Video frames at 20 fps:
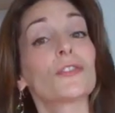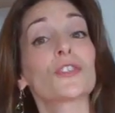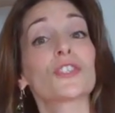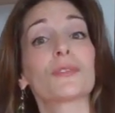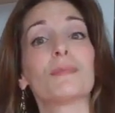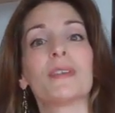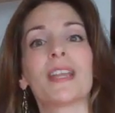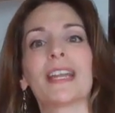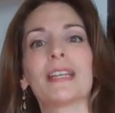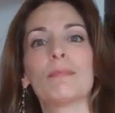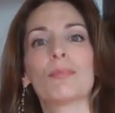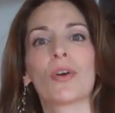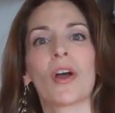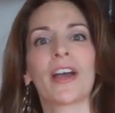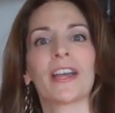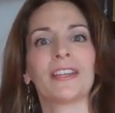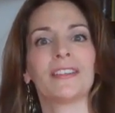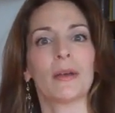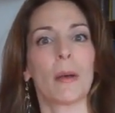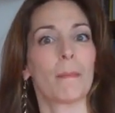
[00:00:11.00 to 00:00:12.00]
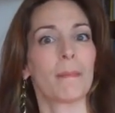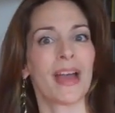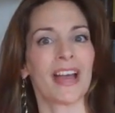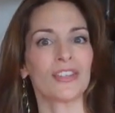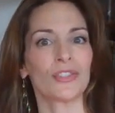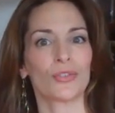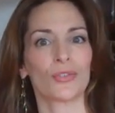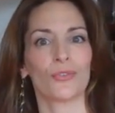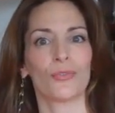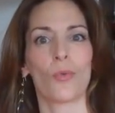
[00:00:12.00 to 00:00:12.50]
Simonetti-Bryan,
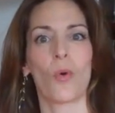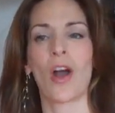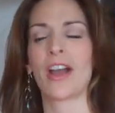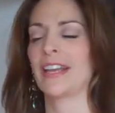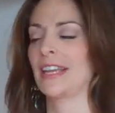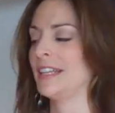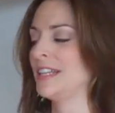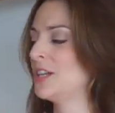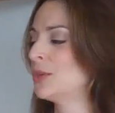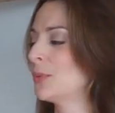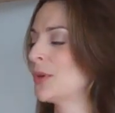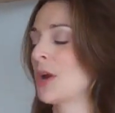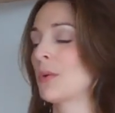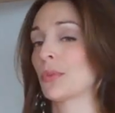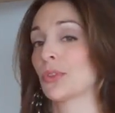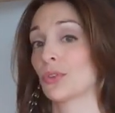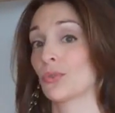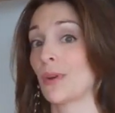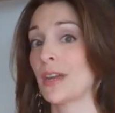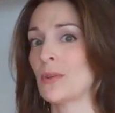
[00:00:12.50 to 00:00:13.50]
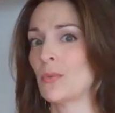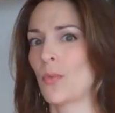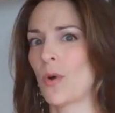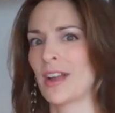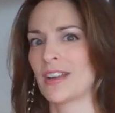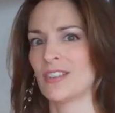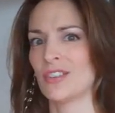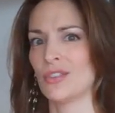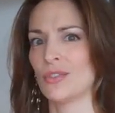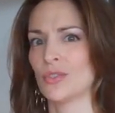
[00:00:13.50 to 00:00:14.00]
Master of Wine, and here we are with Great
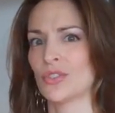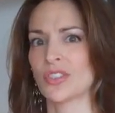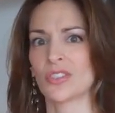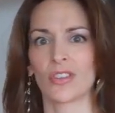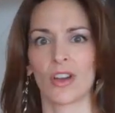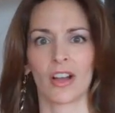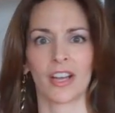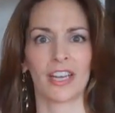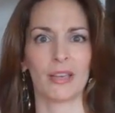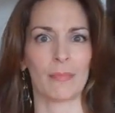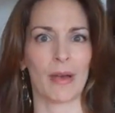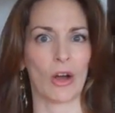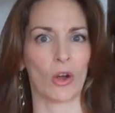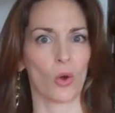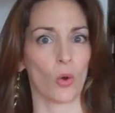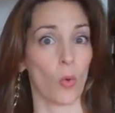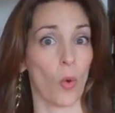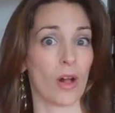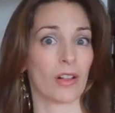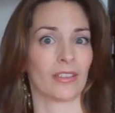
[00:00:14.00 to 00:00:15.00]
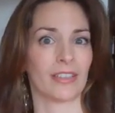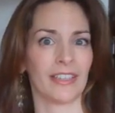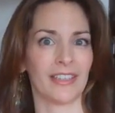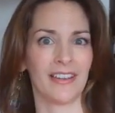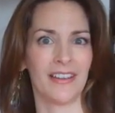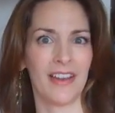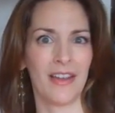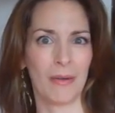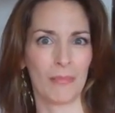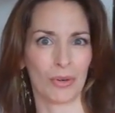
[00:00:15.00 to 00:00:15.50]
Wine News talking about
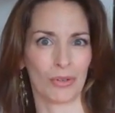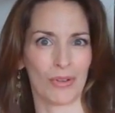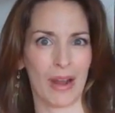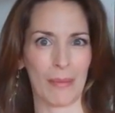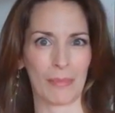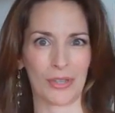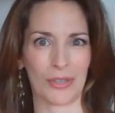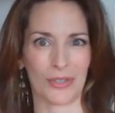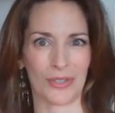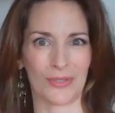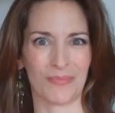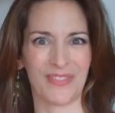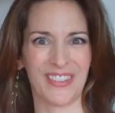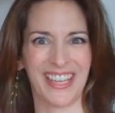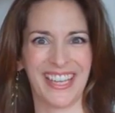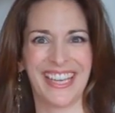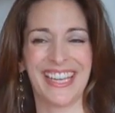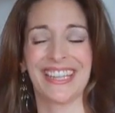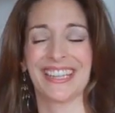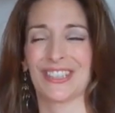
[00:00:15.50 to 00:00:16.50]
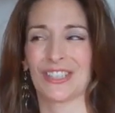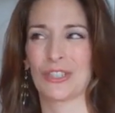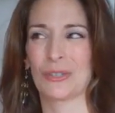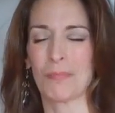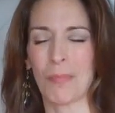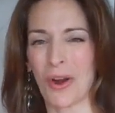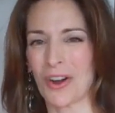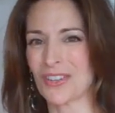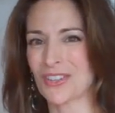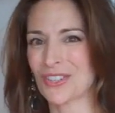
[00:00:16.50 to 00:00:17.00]
quality parameters. This is
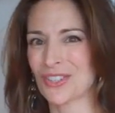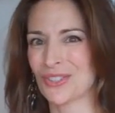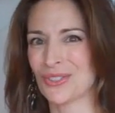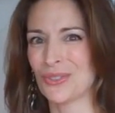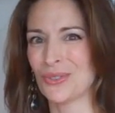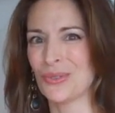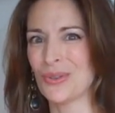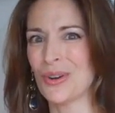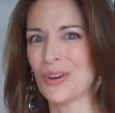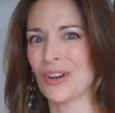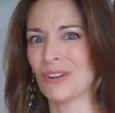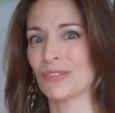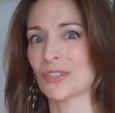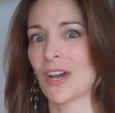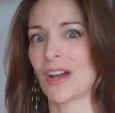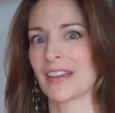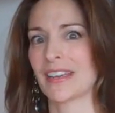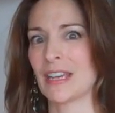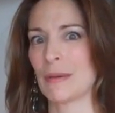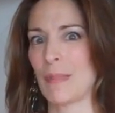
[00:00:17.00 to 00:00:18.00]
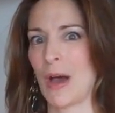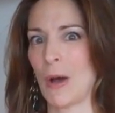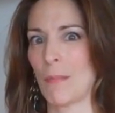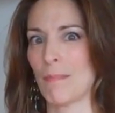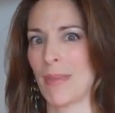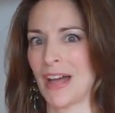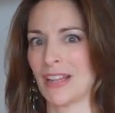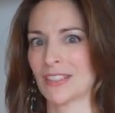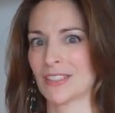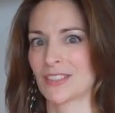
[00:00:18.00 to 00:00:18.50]
part 2 of talking
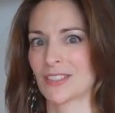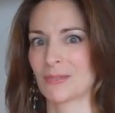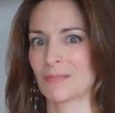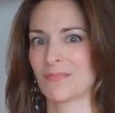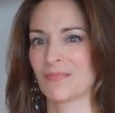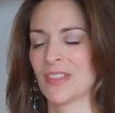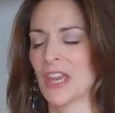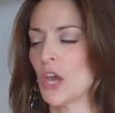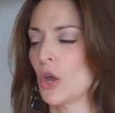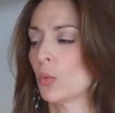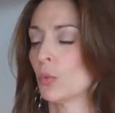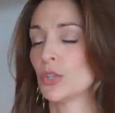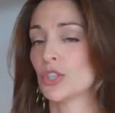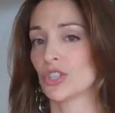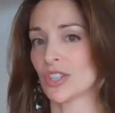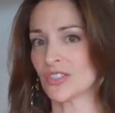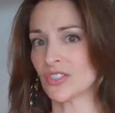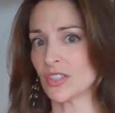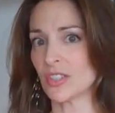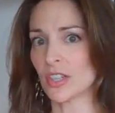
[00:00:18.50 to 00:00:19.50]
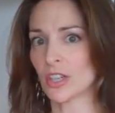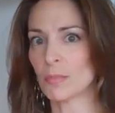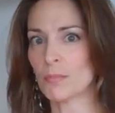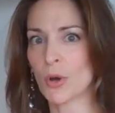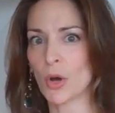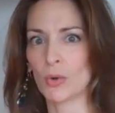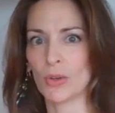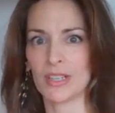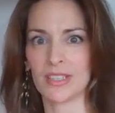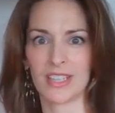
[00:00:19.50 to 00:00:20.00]
about balance. We just did a
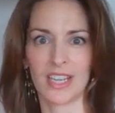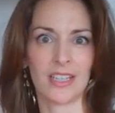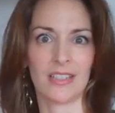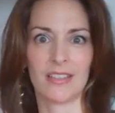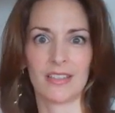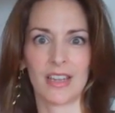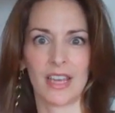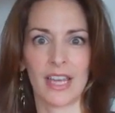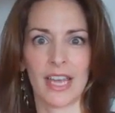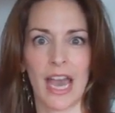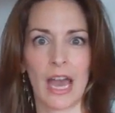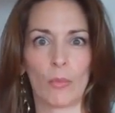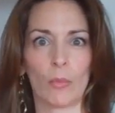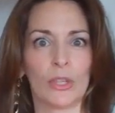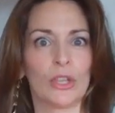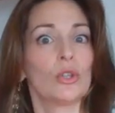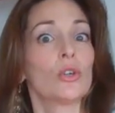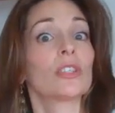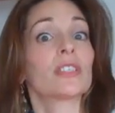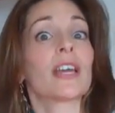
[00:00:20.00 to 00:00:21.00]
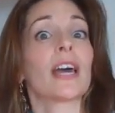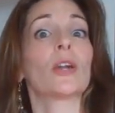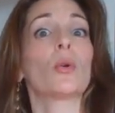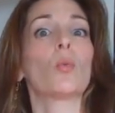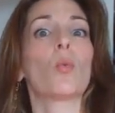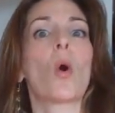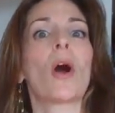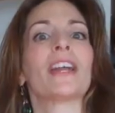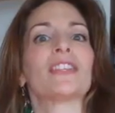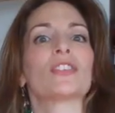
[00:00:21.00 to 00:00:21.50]
component tasting and we looked at a
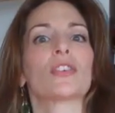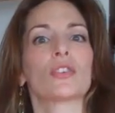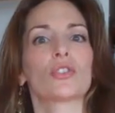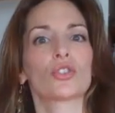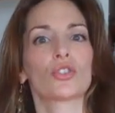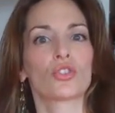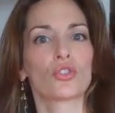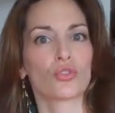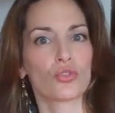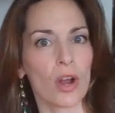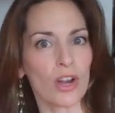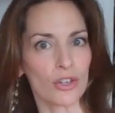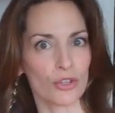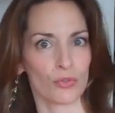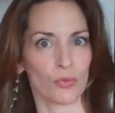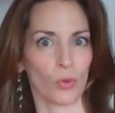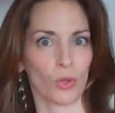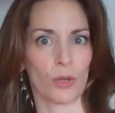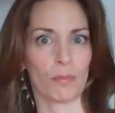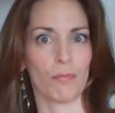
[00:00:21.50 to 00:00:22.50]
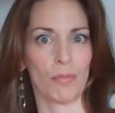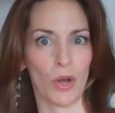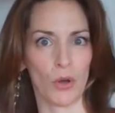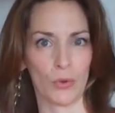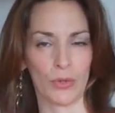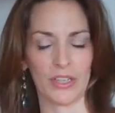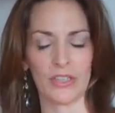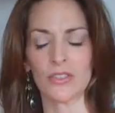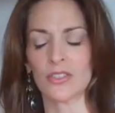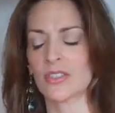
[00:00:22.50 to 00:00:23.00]
wine's structural
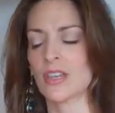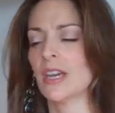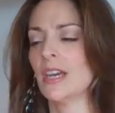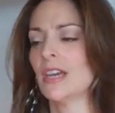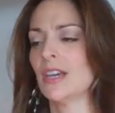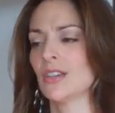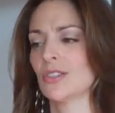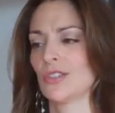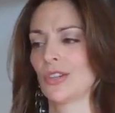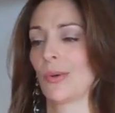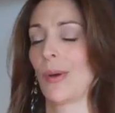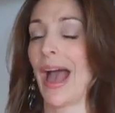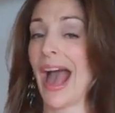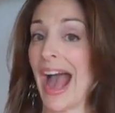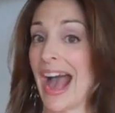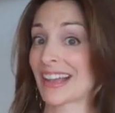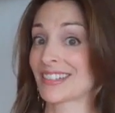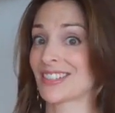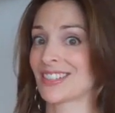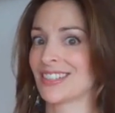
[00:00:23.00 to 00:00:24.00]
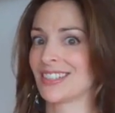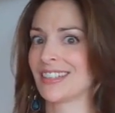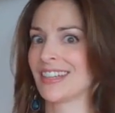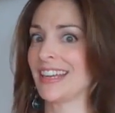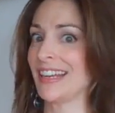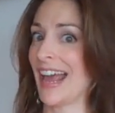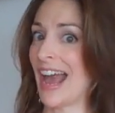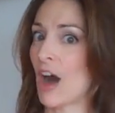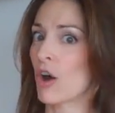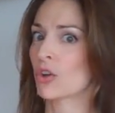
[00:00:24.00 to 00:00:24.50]
components, so acid
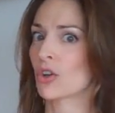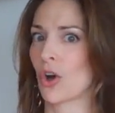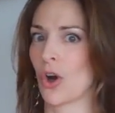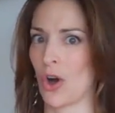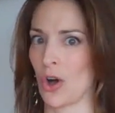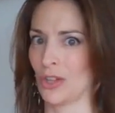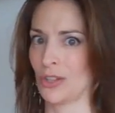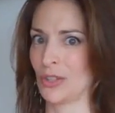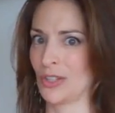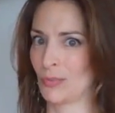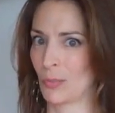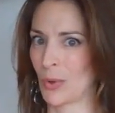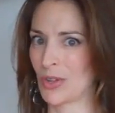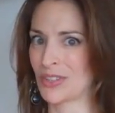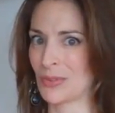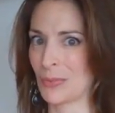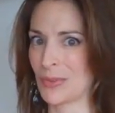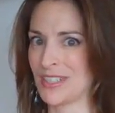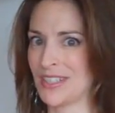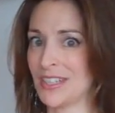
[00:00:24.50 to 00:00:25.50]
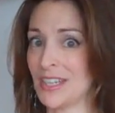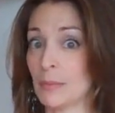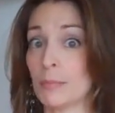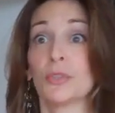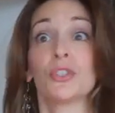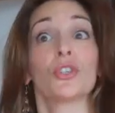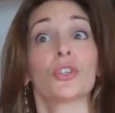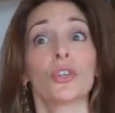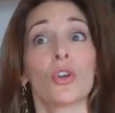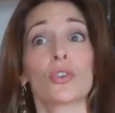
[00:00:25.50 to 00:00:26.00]
and alcohol in the one that we did,
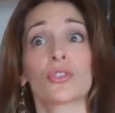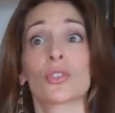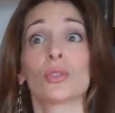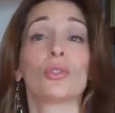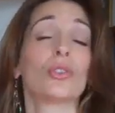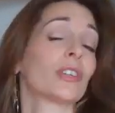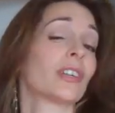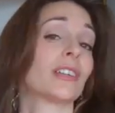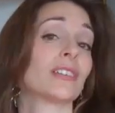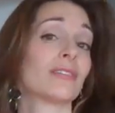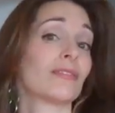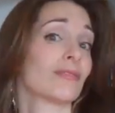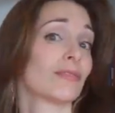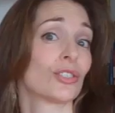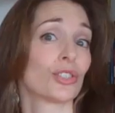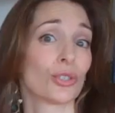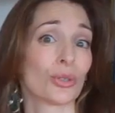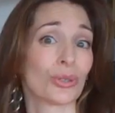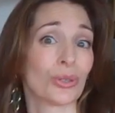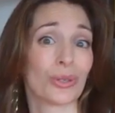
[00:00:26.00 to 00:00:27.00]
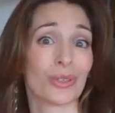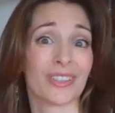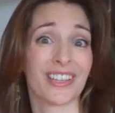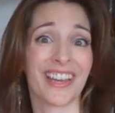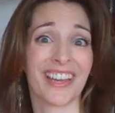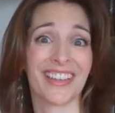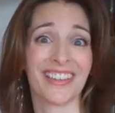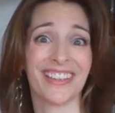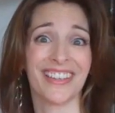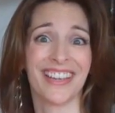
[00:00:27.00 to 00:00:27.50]
but you can also look at sugar
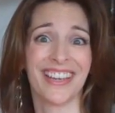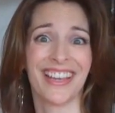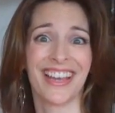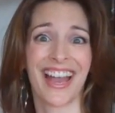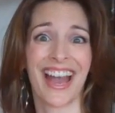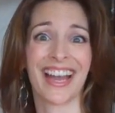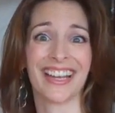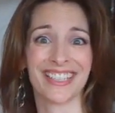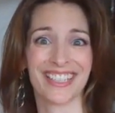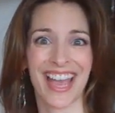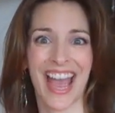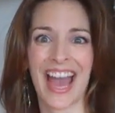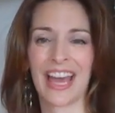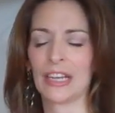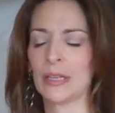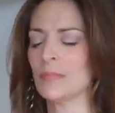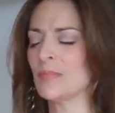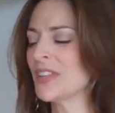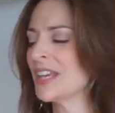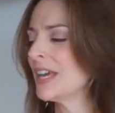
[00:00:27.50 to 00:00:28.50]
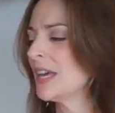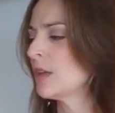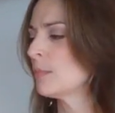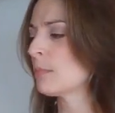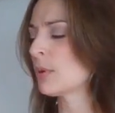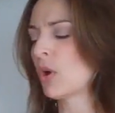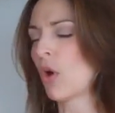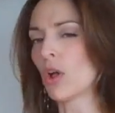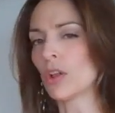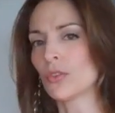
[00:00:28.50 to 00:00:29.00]
and tannin.
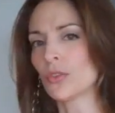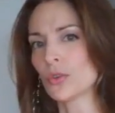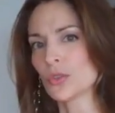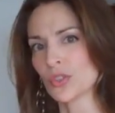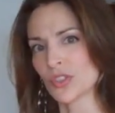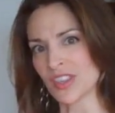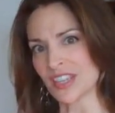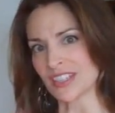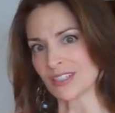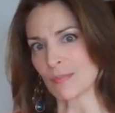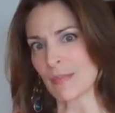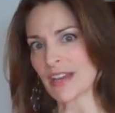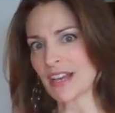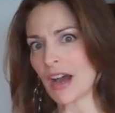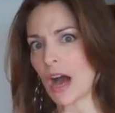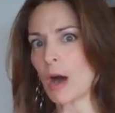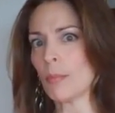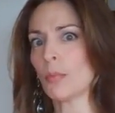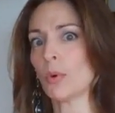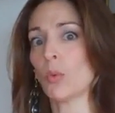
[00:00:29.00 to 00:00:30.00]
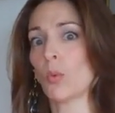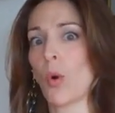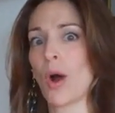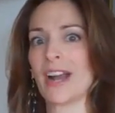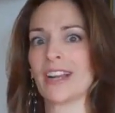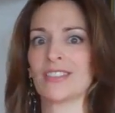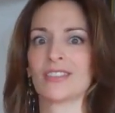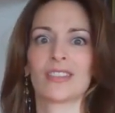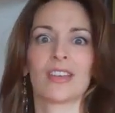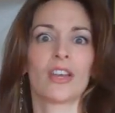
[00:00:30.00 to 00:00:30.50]
But all of those things make up a
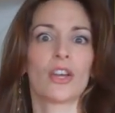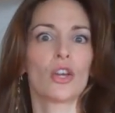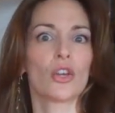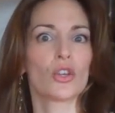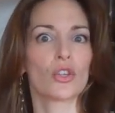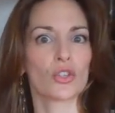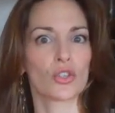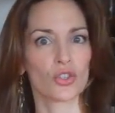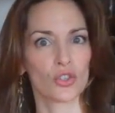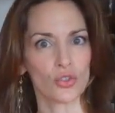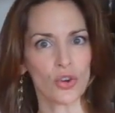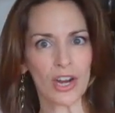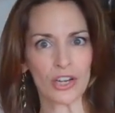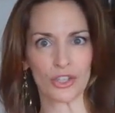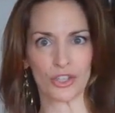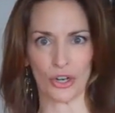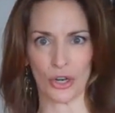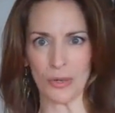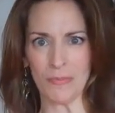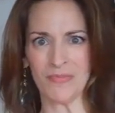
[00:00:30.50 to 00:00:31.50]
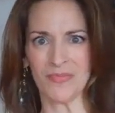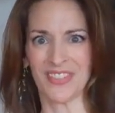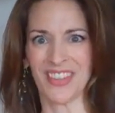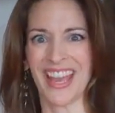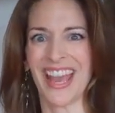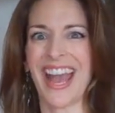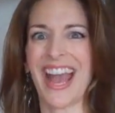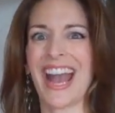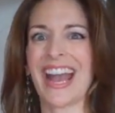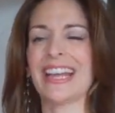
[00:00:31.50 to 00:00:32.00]
wine's structure,
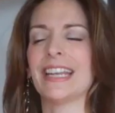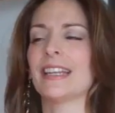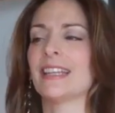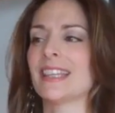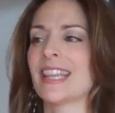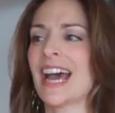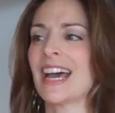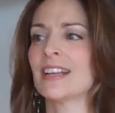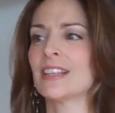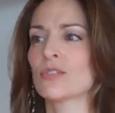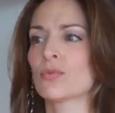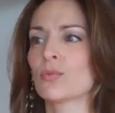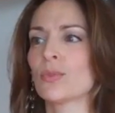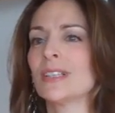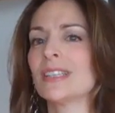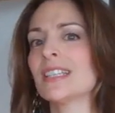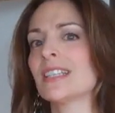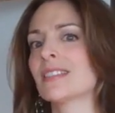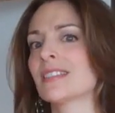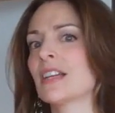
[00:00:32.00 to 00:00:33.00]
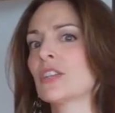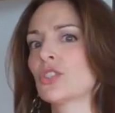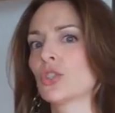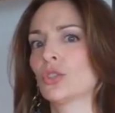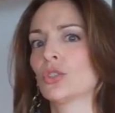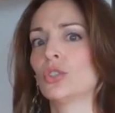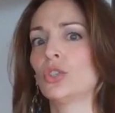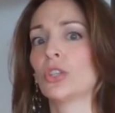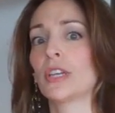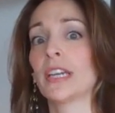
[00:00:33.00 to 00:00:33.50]
and that is really
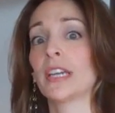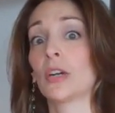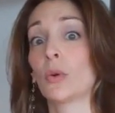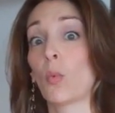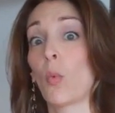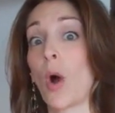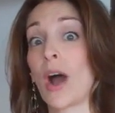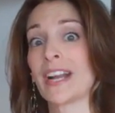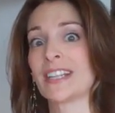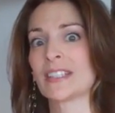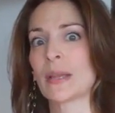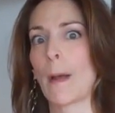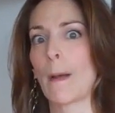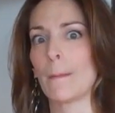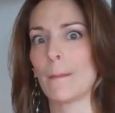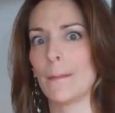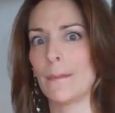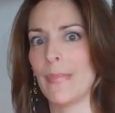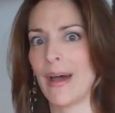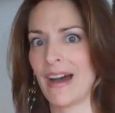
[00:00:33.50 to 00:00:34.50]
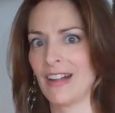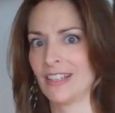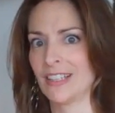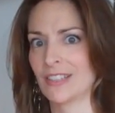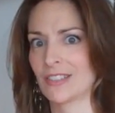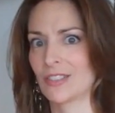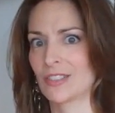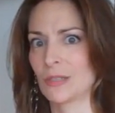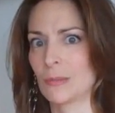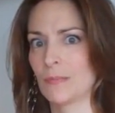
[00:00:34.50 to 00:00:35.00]
essential to looking at a wine's
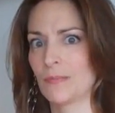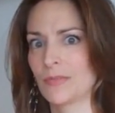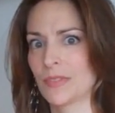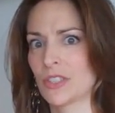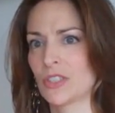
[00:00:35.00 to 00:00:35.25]
balance.